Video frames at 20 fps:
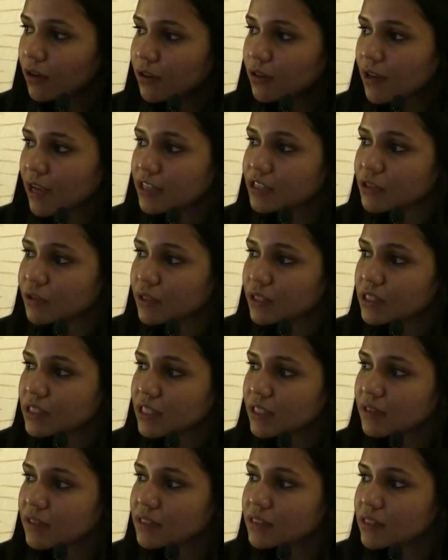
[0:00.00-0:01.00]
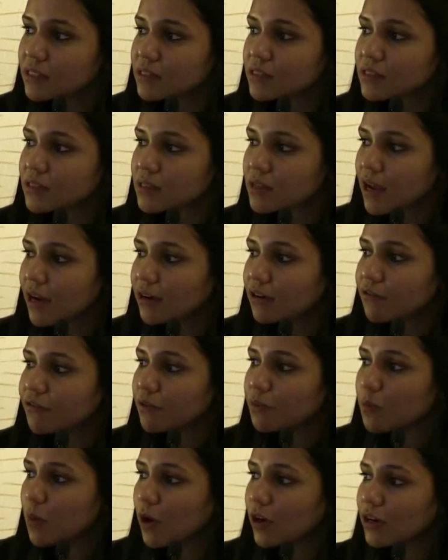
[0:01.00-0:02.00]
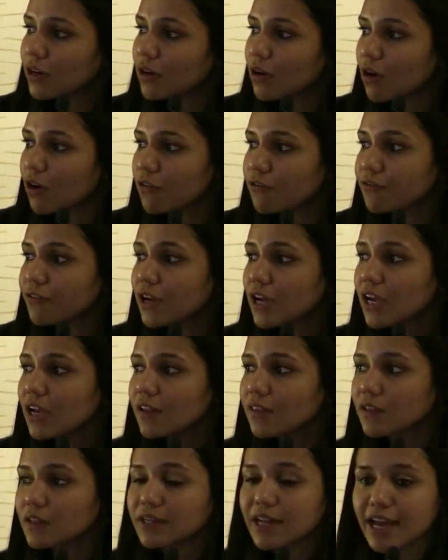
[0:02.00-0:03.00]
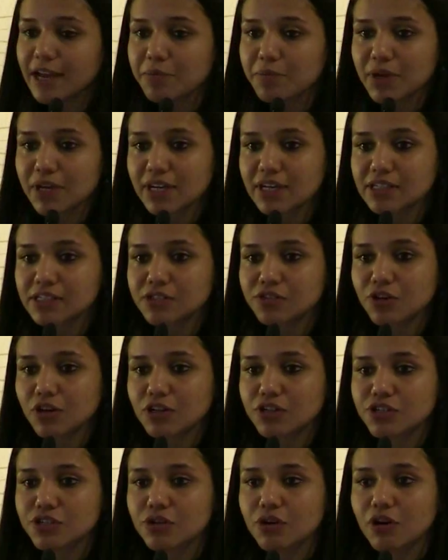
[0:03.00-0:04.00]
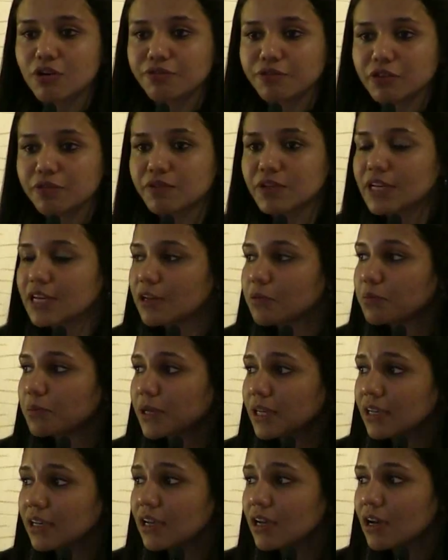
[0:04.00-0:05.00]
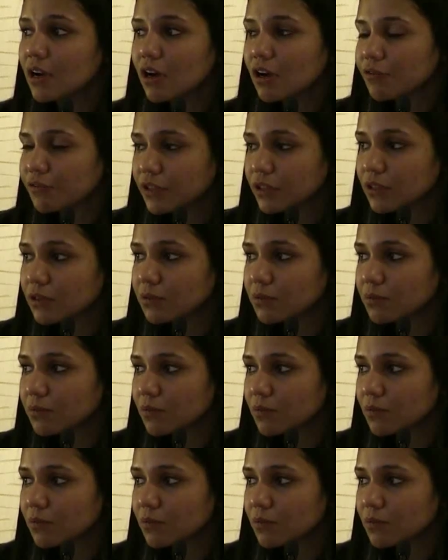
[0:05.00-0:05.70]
as you can see, this is kind of a model of the dimeric structure of the VLP, of the